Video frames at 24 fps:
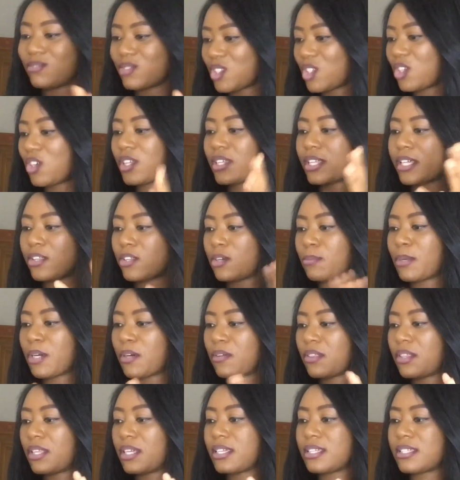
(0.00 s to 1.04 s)
The other
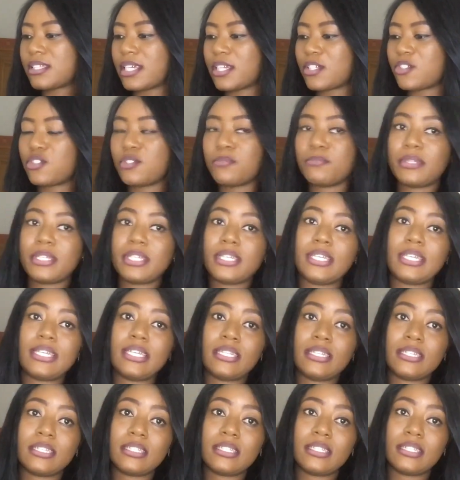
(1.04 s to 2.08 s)
normal things that should
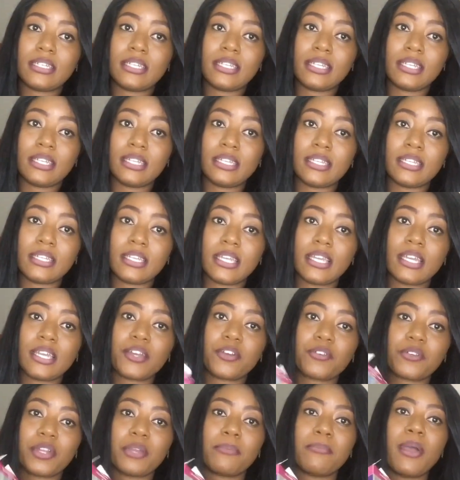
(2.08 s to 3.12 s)
be in a
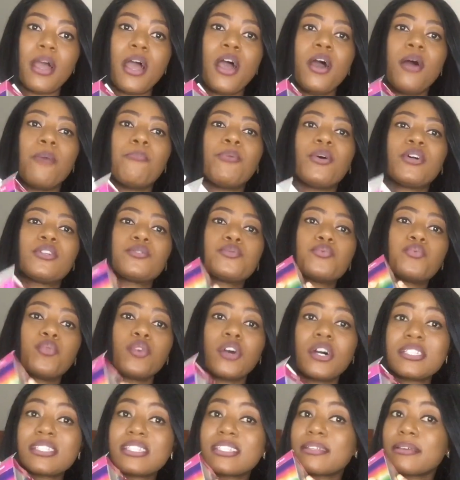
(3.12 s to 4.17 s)
cream. But
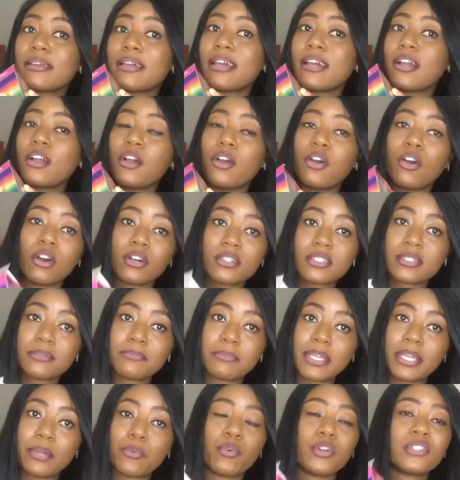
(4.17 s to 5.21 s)
what
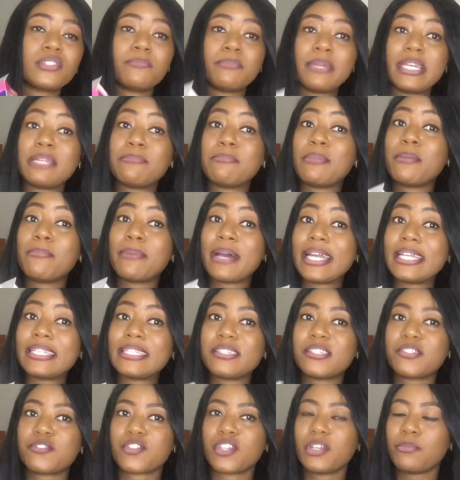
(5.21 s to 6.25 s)
made me buy
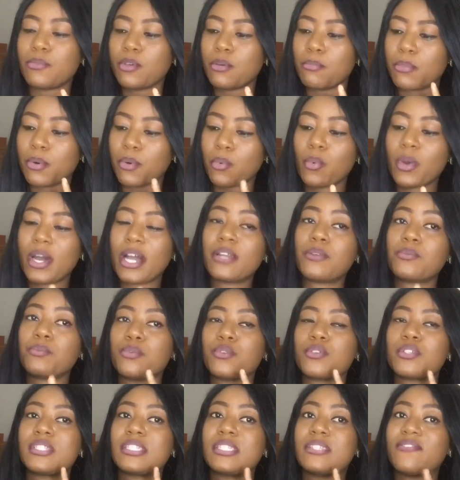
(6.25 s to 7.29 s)
this cream, number one,
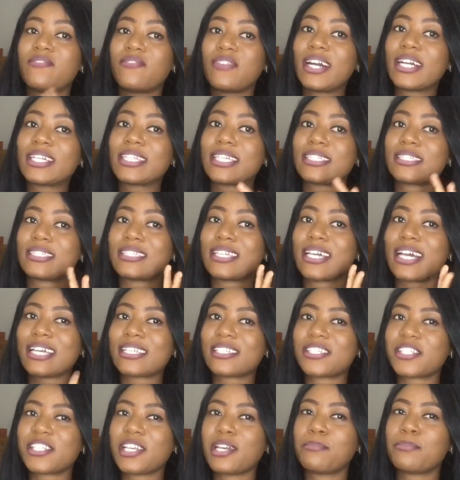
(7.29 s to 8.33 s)
was the fact that it
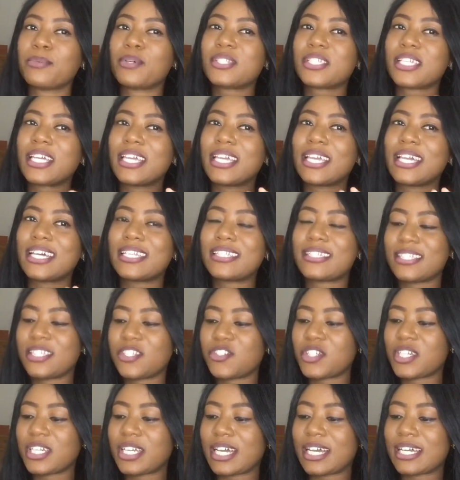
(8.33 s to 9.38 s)
has shea butter, it had
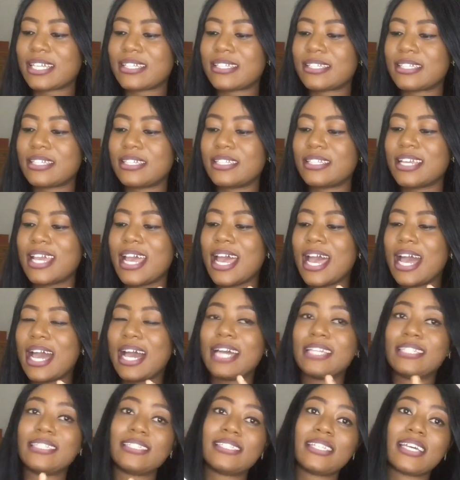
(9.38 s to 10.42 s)
citric acid,
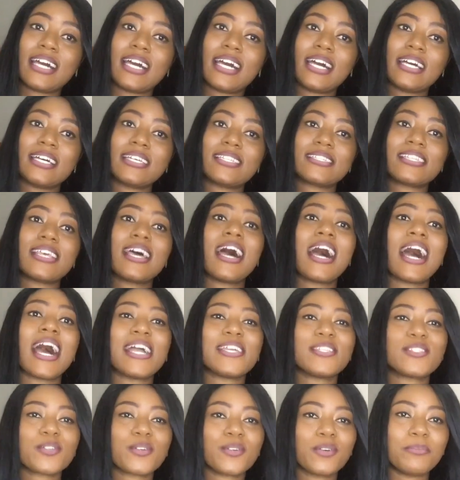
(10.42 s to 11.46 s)
and it has
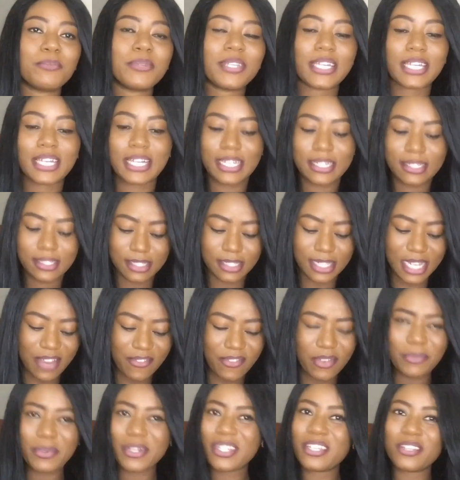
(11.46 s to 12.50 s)
ascorbic acid.
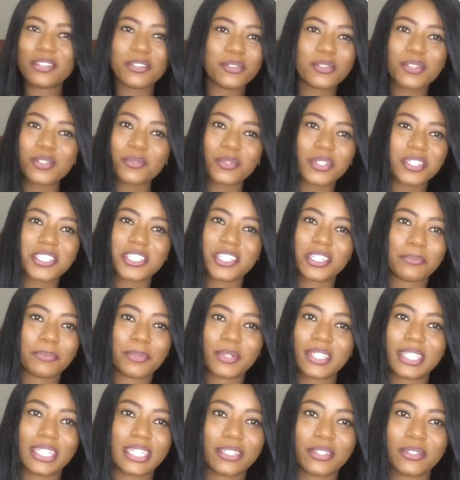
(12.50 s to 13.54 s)
Everybody knows what shea
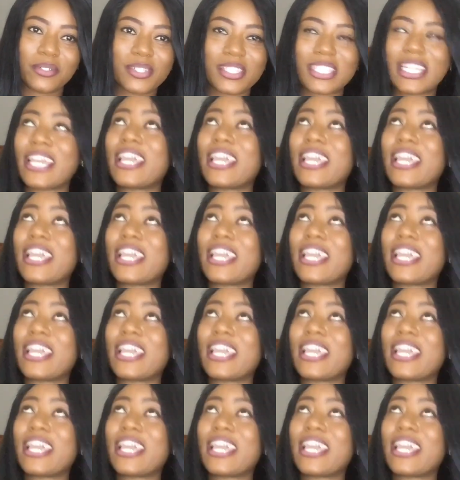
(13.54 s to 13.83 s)
butter does.